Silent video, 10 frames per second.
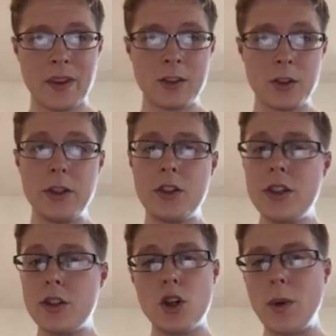So
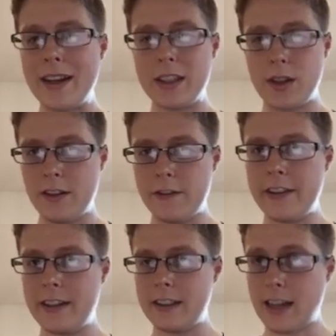these two ways, they fit
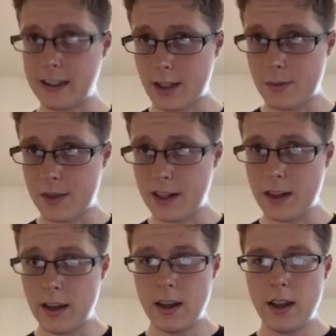the exact same thing.
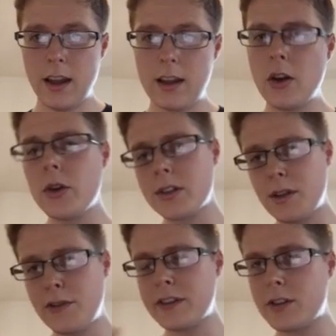Notice
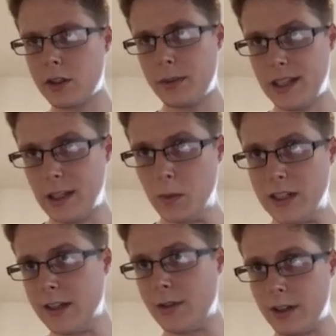the fits are going to be a little bit
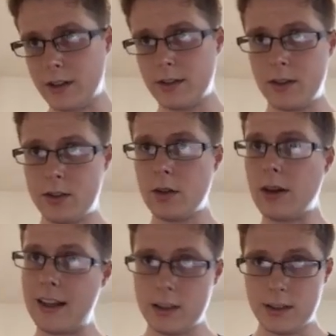different because there's
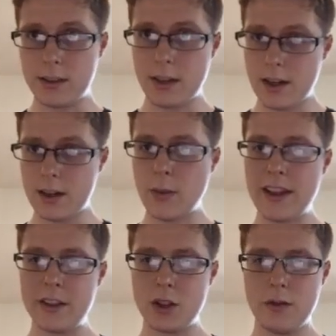stochasticity in the way
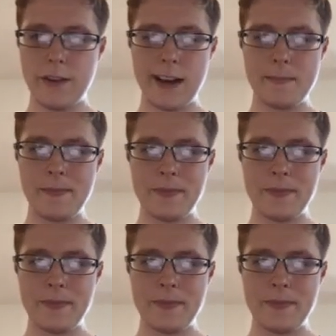that you fit.